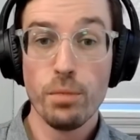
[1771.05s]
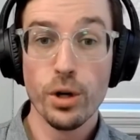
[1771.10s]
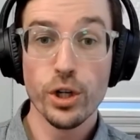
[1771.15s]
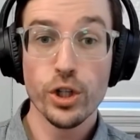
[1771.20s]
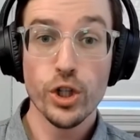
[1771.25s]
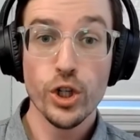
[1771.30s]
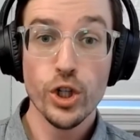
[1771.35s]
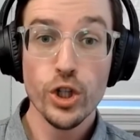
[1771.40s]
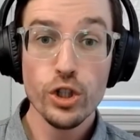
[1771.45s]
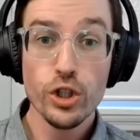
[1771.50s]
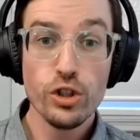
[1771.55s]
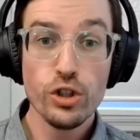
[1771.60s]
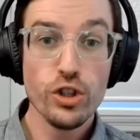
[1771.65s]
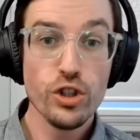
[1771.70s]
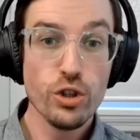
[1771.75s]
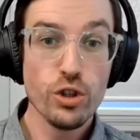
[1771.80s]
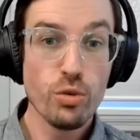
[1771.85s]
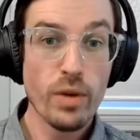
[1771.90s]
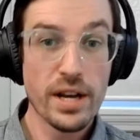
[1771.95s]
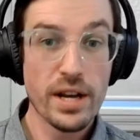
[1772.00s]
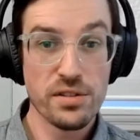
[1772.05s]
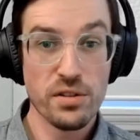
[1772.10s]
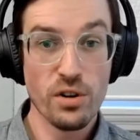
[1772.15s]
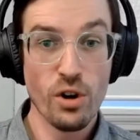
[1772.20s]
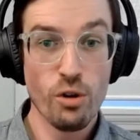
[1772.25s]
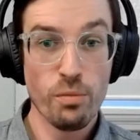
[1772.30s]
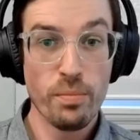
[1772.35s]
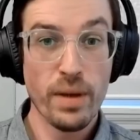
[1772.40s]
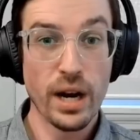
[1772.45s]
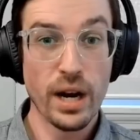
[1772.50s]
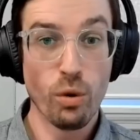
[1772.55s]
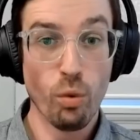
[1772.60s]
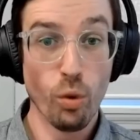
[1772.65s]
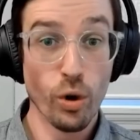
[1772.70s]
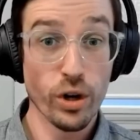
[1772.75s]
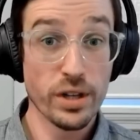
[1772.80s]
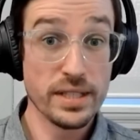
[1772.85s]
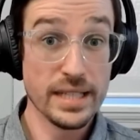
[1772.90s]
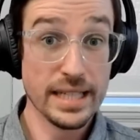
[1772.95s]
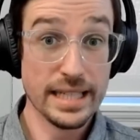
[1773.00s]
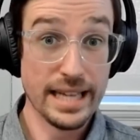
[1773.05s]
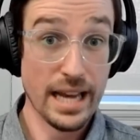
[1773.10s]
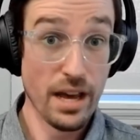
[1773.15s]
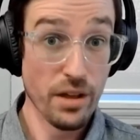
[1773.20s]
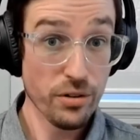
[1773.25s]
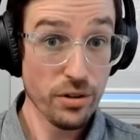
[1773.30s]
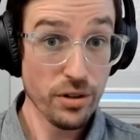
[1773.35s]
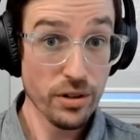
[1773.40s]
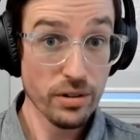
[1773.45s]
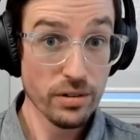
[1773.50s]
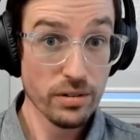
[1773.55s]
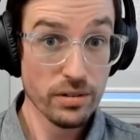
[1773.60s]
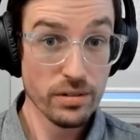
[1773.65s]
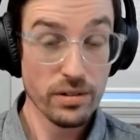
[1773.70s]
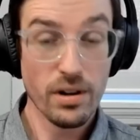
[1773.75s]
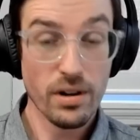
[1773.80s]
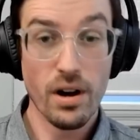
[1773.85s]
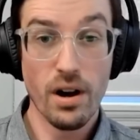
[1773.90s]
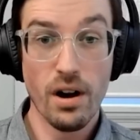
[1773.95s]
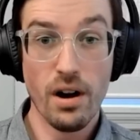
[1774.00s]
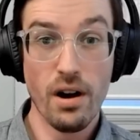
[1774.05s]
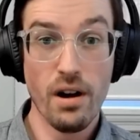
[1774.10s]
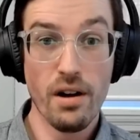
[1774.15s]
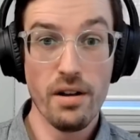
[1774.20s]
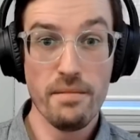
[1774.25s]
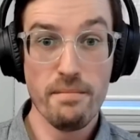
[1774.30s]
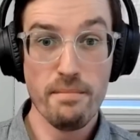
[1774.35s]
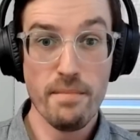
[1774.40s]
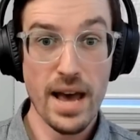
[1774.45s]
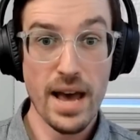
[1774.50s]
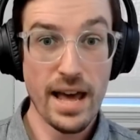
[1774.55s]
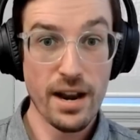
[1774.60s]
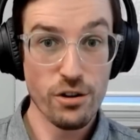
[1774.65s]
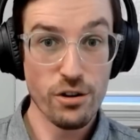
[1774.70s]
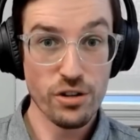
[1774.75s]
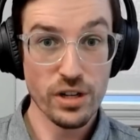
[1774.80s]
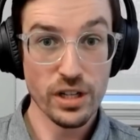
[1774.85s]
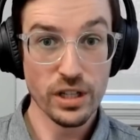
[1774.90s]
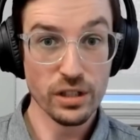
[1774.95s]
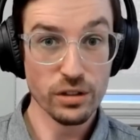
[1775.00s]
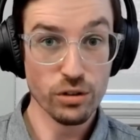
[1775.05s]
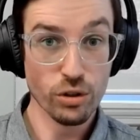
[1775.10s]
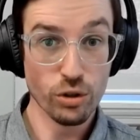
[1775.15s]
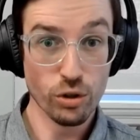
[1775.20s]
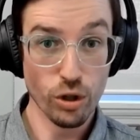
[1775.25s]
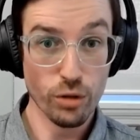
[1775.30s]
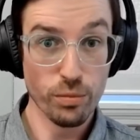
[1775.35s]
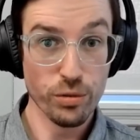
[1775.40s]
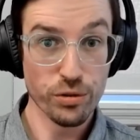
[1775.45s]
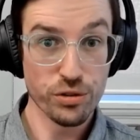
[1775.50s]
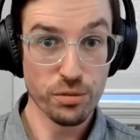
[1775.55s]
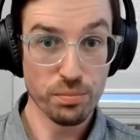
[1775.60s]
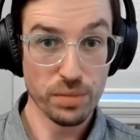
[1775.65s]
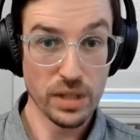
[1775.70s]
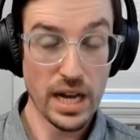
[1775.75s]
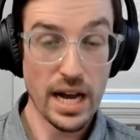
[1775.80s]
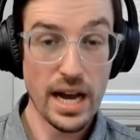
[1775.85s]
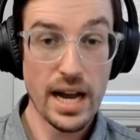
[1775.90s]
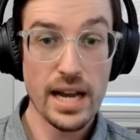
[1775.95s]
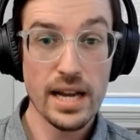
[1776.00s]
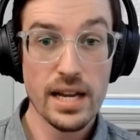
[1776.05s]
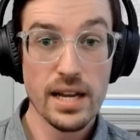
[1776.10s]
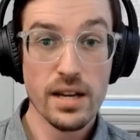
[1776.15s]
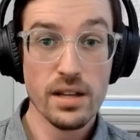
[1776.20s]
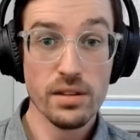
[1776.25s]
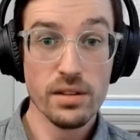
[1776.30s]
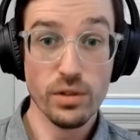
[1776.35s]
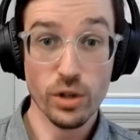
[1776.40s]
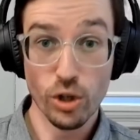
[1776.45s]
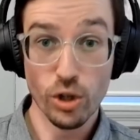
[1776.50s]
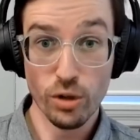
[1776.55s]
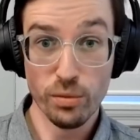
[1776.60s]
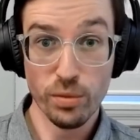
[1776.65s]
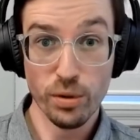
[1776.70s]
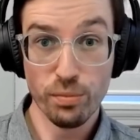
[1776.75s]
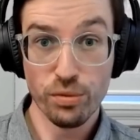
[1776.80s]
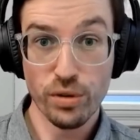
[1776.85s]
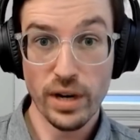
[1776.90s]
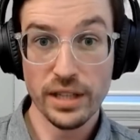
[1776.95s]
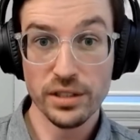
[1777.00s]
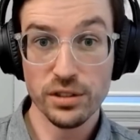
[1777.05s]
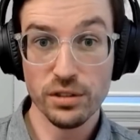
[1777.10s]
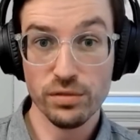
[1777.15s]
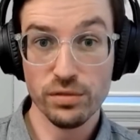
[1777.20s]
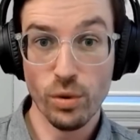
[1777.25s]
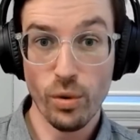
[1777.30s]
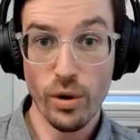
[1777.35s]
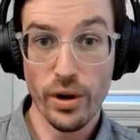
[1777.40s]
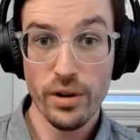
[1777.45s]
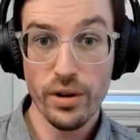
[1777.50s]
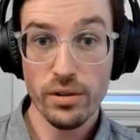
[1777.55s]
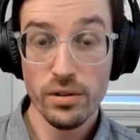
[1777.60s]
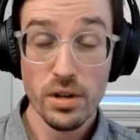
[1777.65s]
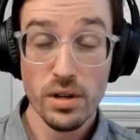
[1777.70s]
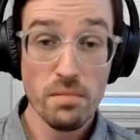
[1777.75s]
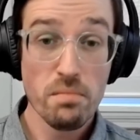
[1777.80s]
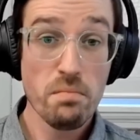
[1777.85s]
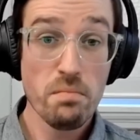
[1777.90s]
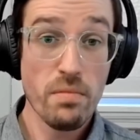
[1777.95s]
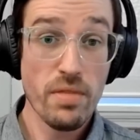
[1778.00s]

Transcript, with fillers: But could the U.S. and OPEC work together on managing the global supply, the global price of oil?